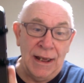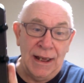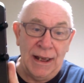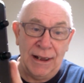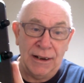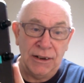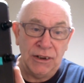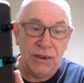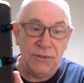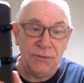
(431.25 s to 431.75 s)

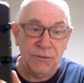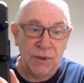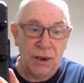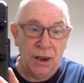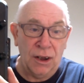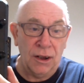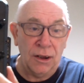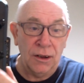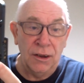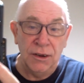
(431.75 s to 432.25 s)
and you've
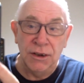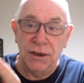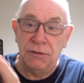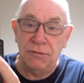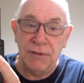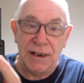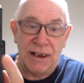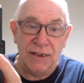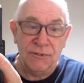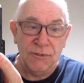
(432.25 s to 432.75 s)
got your
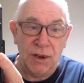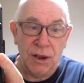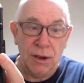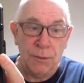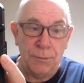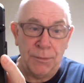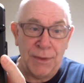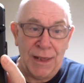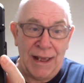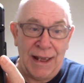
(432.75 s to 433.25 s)

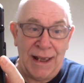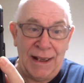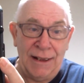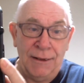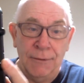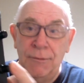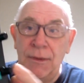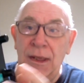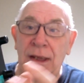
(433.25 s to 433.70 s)
reverb there.